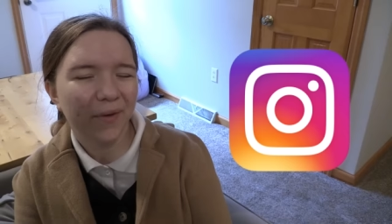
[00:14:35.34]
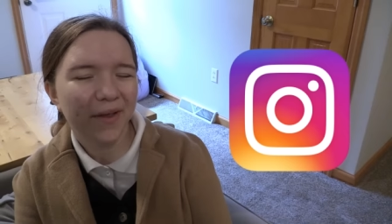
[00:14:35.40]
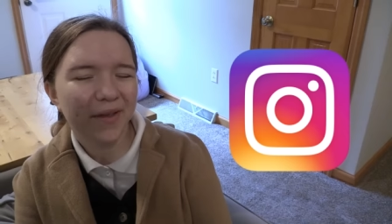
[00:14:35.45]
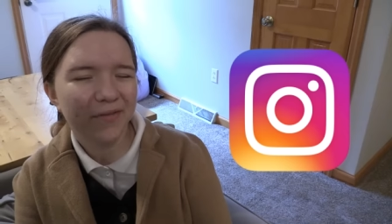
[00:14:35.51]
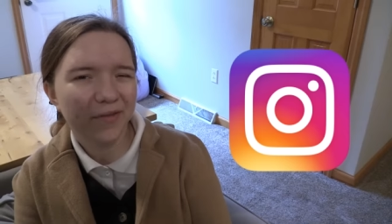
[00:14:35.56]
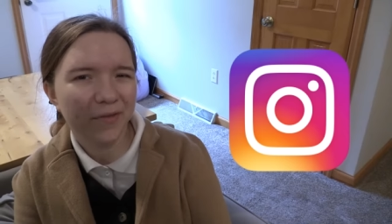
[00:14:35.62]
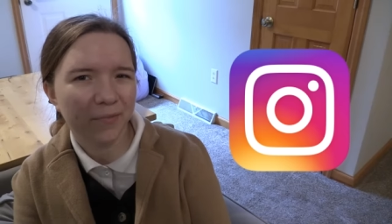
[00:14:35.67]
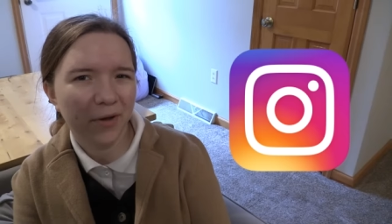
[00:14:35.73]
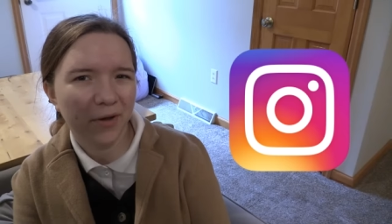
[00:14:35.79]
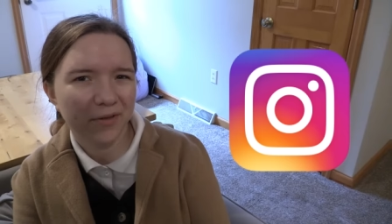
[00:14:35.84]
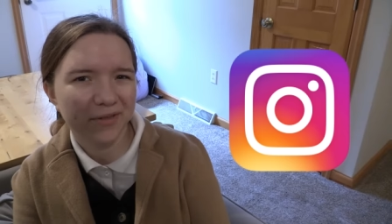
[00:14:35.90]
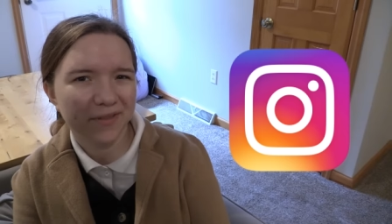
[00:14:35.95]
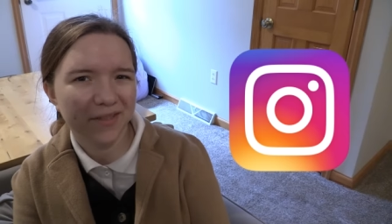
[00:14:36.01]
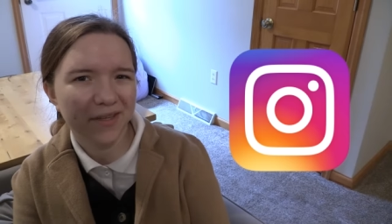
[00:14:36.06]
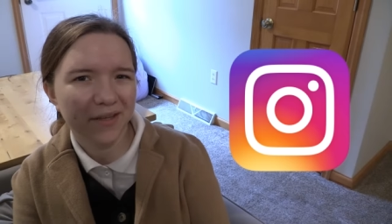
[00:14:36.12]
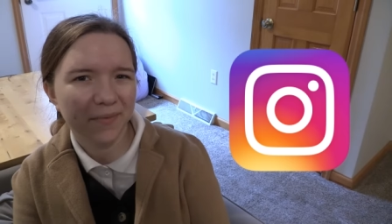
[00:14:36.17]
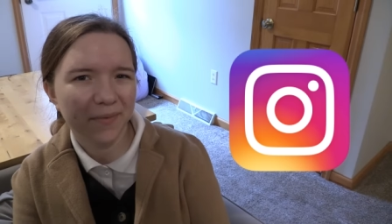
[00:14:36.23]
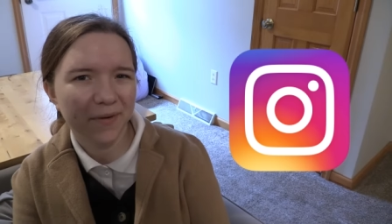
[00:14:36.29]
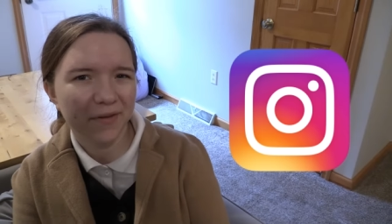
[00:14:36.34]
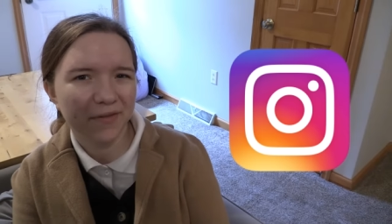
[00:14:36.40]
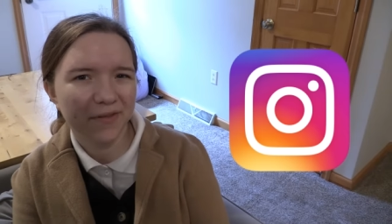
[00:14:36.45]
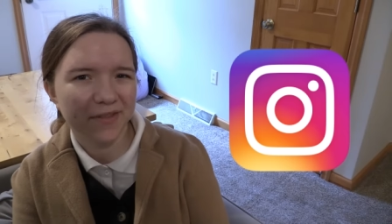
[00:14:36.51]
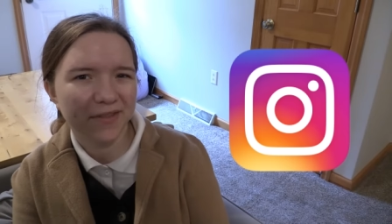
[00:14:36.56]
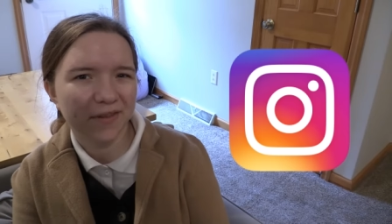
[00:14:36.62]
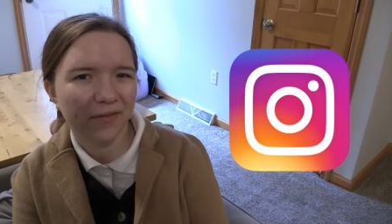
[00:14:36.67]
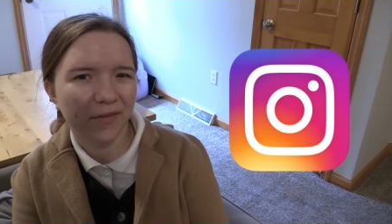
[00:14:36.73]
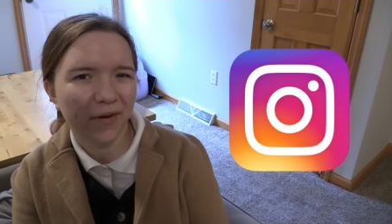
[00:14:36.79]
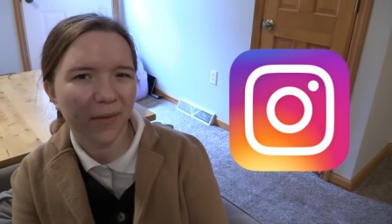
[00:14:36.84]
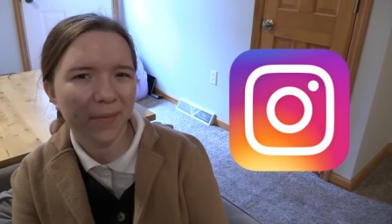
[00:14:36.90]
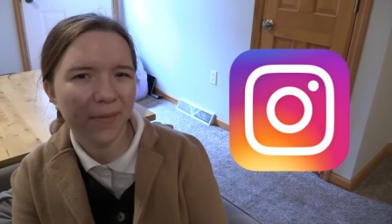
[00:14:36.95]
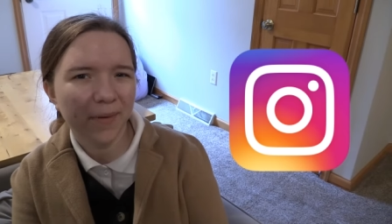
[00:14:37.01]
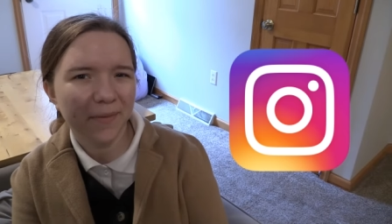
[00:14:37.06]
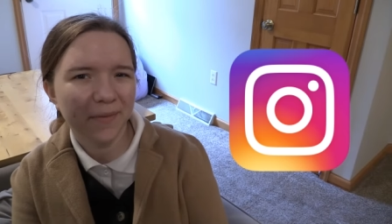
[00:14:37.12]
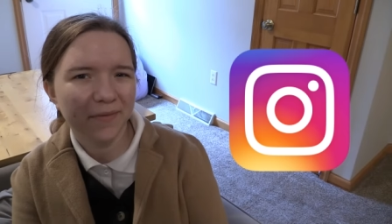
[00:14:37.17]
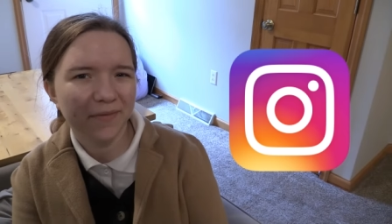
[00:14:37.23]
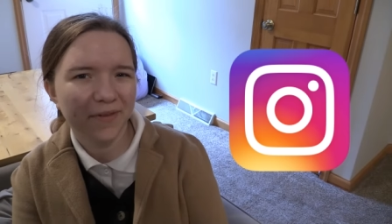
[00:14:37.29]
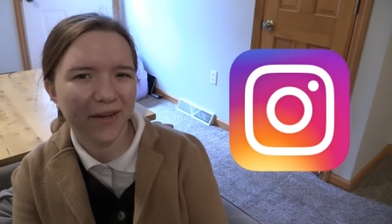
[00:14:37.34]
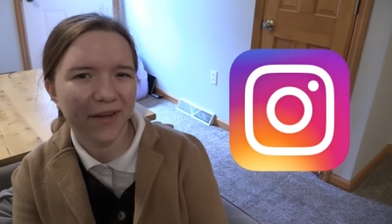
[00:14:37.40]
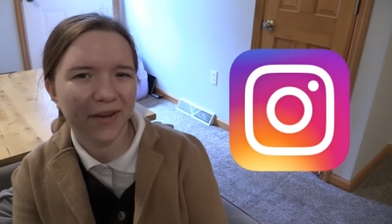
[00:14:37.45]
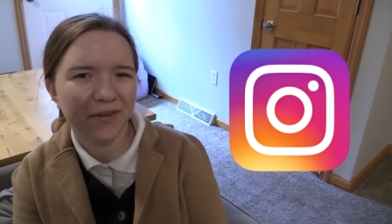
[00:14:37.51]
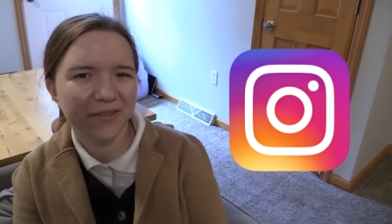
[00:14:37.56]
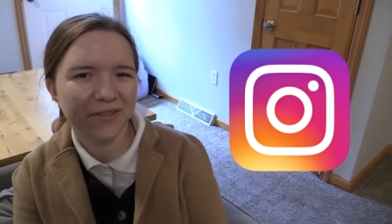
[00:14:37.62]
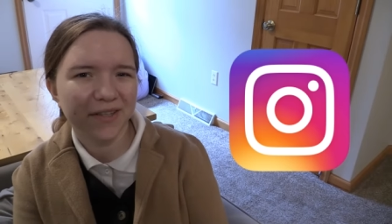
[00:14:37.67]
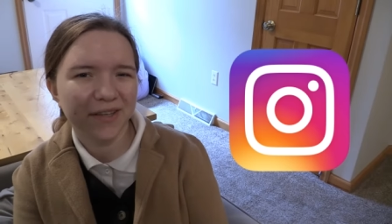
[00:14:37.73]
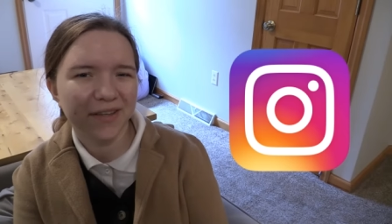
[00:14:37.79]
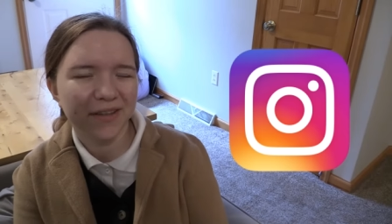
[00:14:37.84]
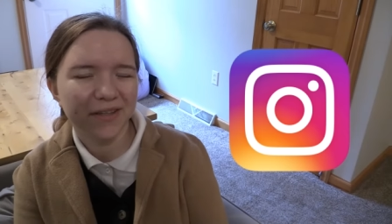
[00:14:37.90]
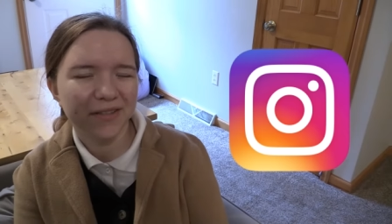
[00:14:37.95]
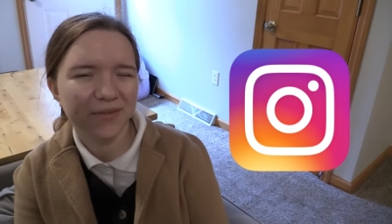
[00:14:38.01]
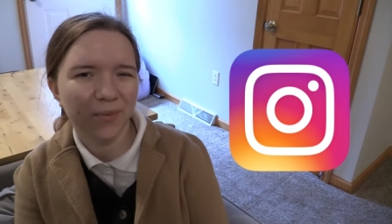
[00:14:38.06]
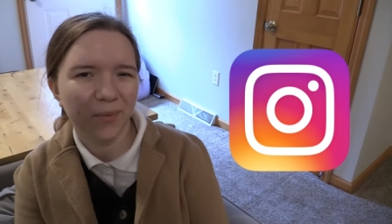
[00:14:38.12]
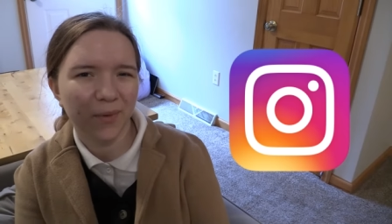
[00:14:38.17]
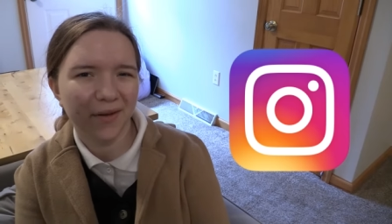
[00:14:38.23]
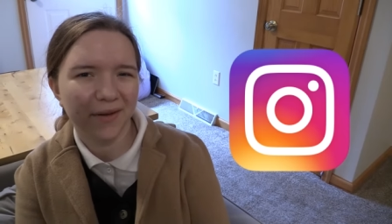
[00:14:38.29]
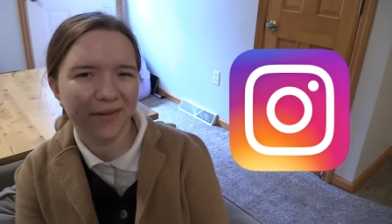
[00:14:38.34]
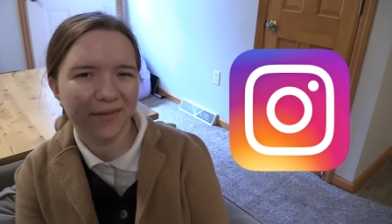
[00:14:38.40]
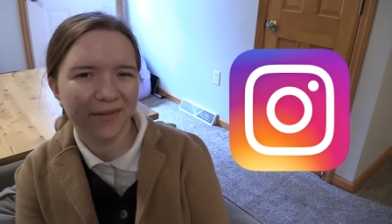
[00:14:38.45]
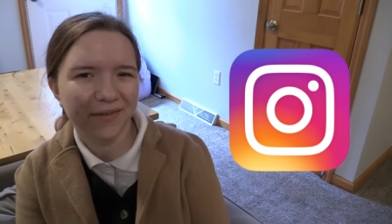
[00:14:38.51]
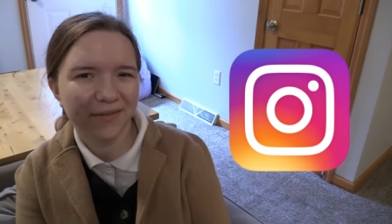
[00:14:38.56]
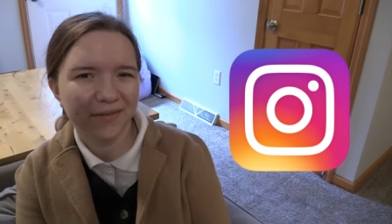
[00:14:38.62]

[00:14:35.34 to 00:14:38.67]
We even post sneak previews of our upcoming videos like this one.